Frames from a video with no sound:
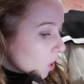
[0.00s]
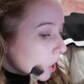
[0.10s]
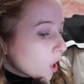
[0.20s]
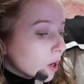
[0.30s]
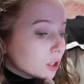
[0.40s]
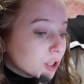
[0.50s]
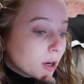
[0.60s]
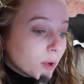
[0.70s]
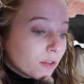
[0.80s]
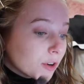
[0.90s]
I got in
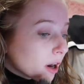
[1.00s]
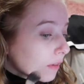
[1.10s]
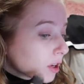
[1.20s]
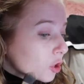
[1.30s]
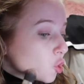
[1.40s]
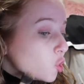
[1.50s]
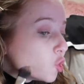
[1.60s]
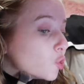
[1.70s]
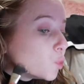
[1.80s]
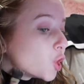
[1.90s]
trouble for having a
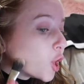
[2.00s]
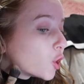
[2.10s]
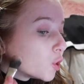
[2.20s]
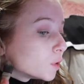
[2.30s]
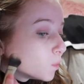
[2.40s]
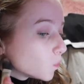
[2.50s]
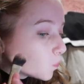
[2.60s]
YouTube channel.